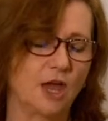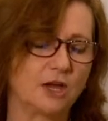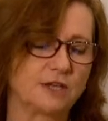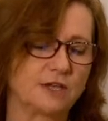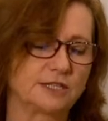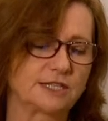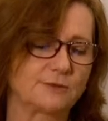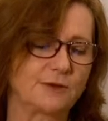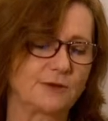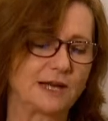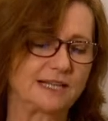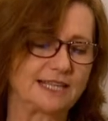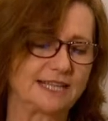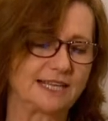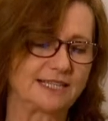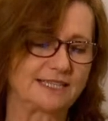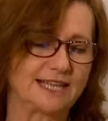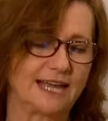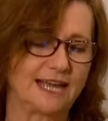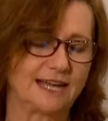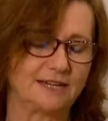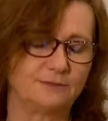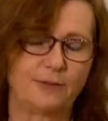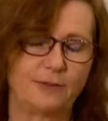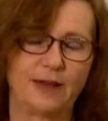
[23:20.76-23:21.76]
So as I
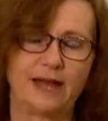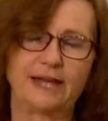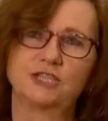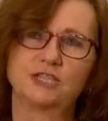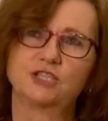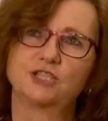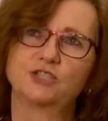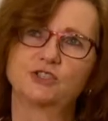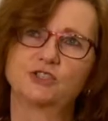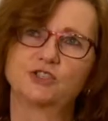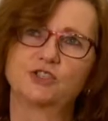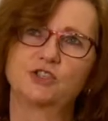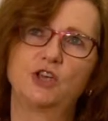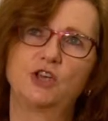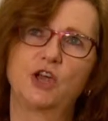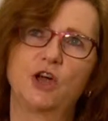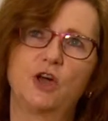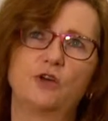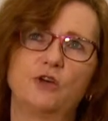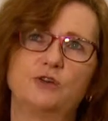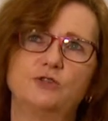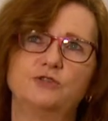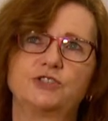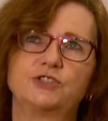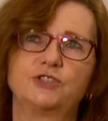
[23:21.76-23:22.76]
said, patients
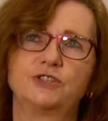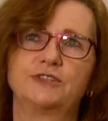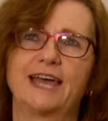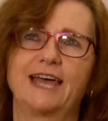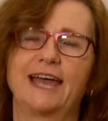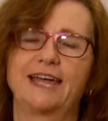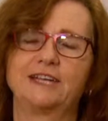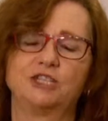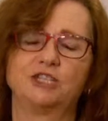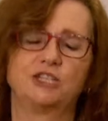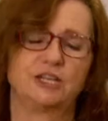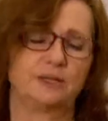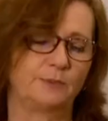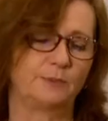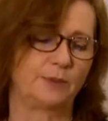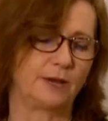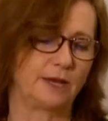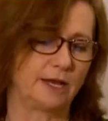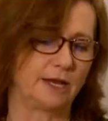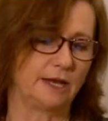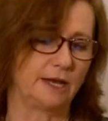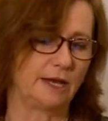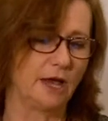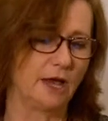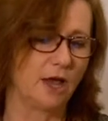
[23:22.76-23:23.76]
go to their
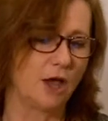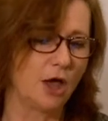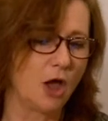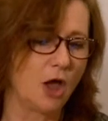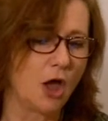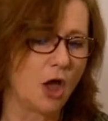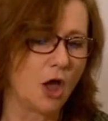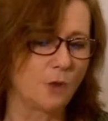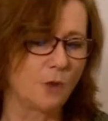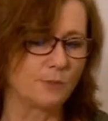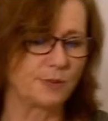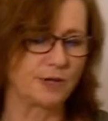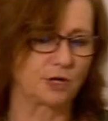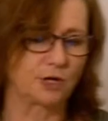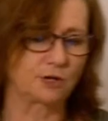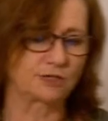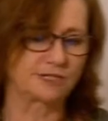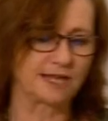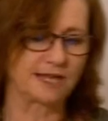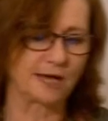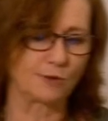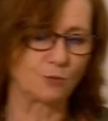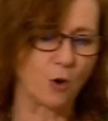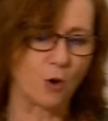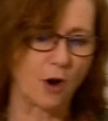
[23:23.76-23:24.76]
GP because
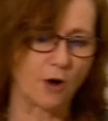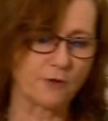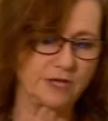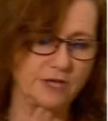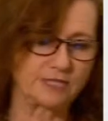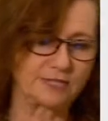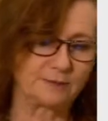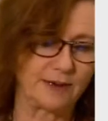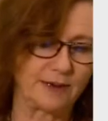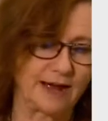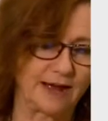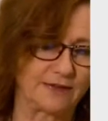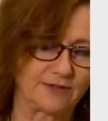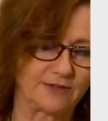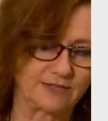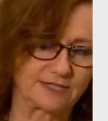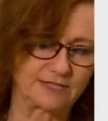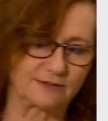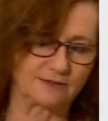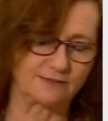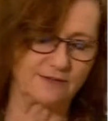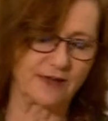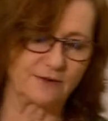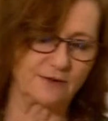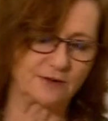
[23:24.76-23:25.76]
they're worried about the
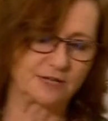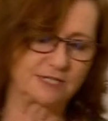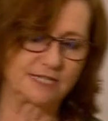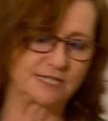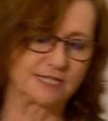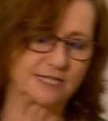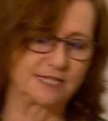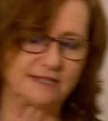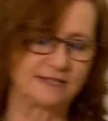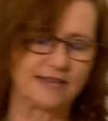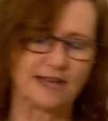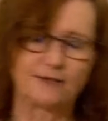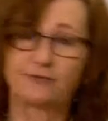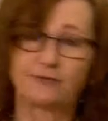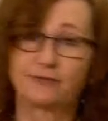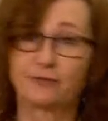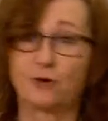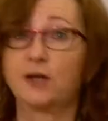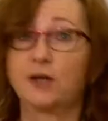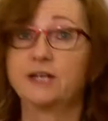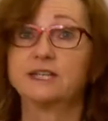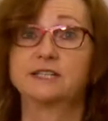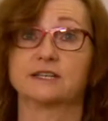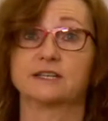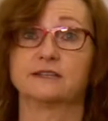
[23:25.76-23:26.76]
severity, they're
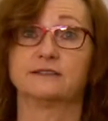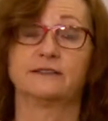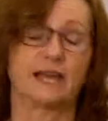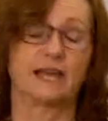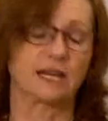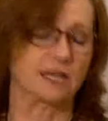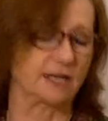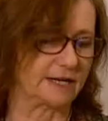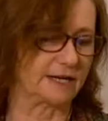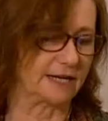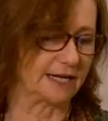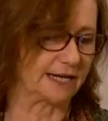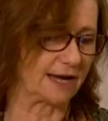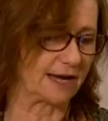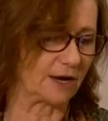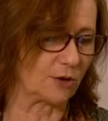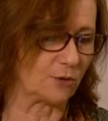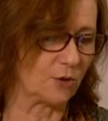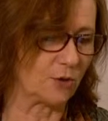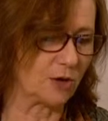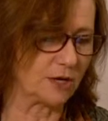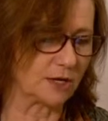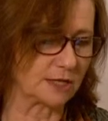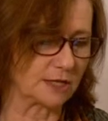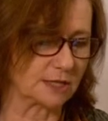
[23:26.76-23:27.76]
frightened they're going to get
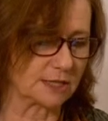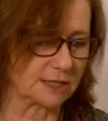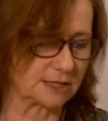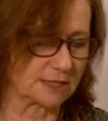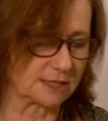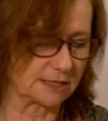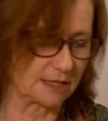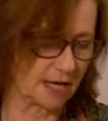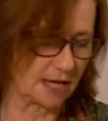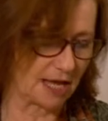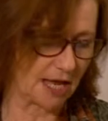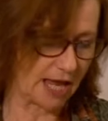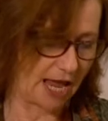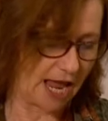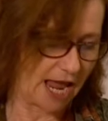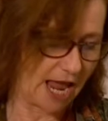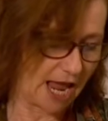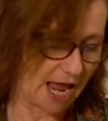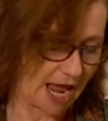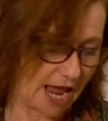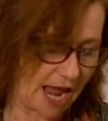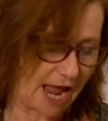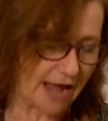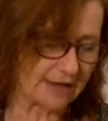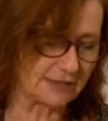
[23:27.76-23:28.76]
worse.
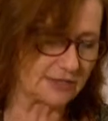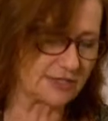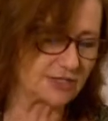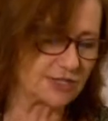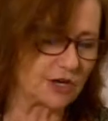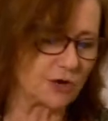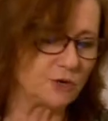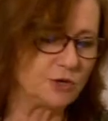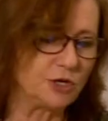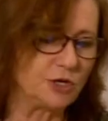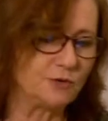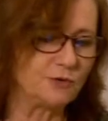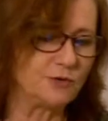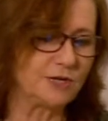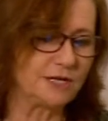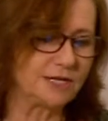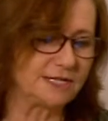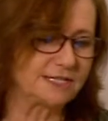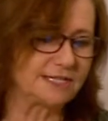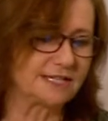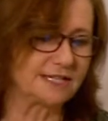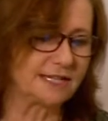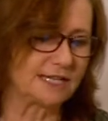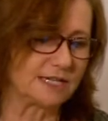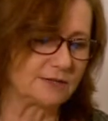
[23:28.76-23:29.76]
And so you
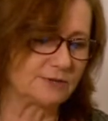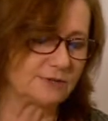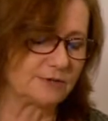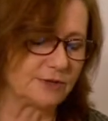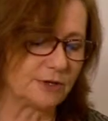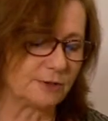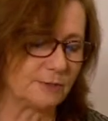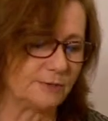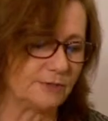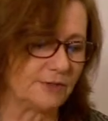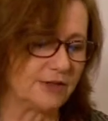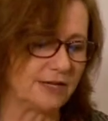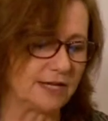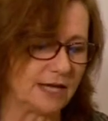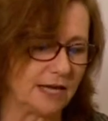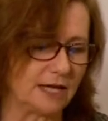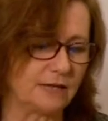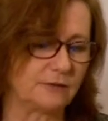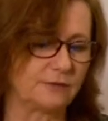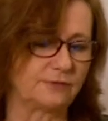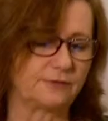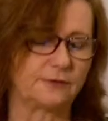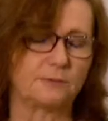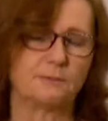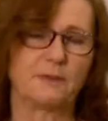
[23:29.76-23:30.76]
need to give them the
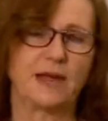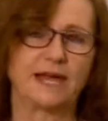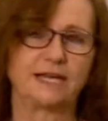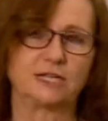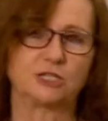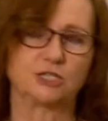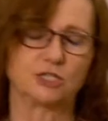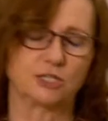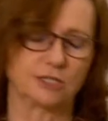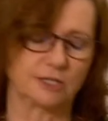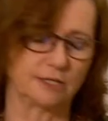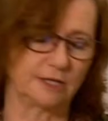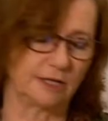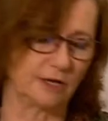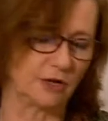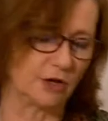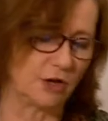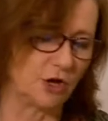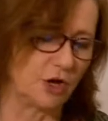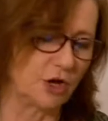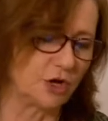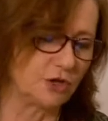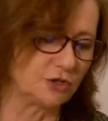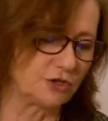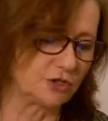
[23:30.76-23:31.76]
information
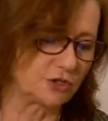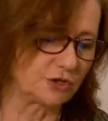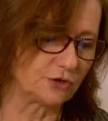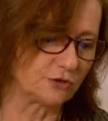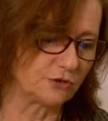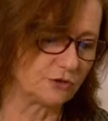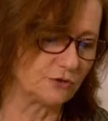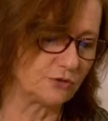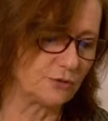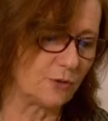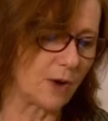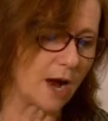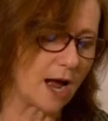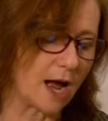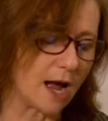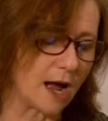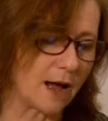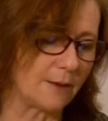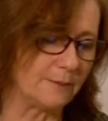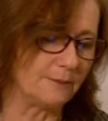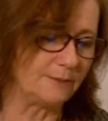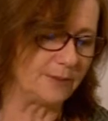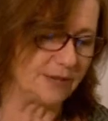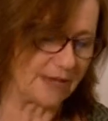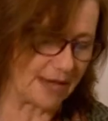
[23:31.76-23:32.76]
to
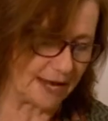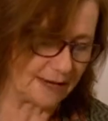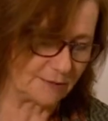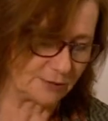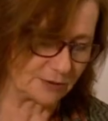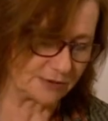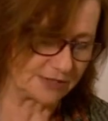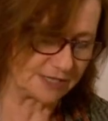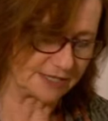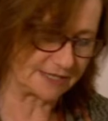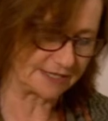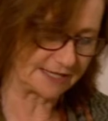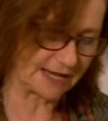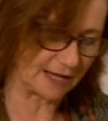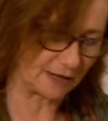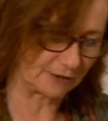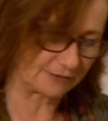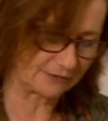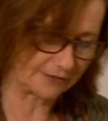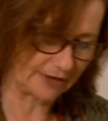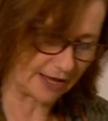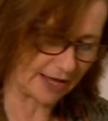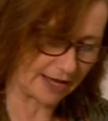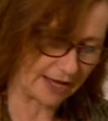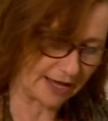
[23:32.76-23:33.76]
be able to
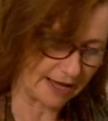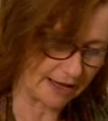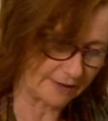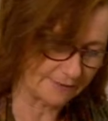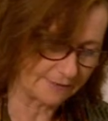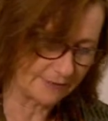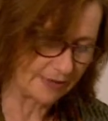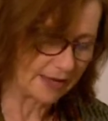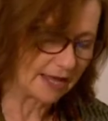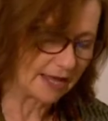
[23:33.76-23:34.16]
self-care.